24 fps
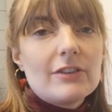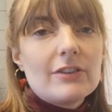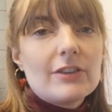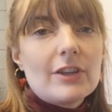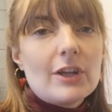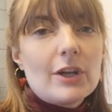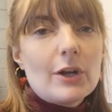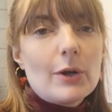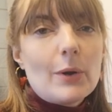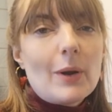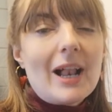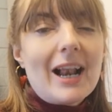
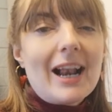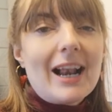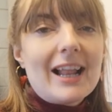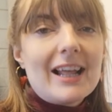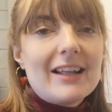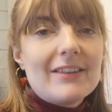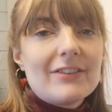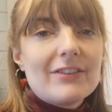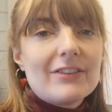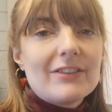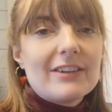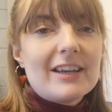so
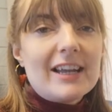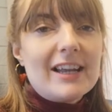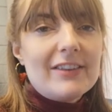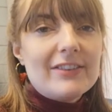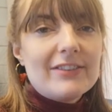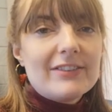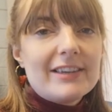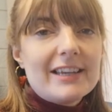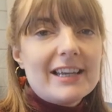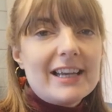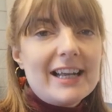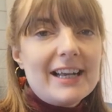let's
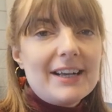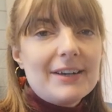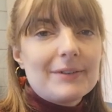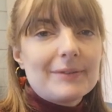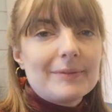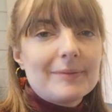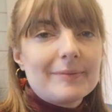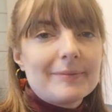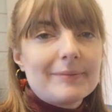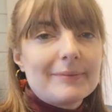test it out.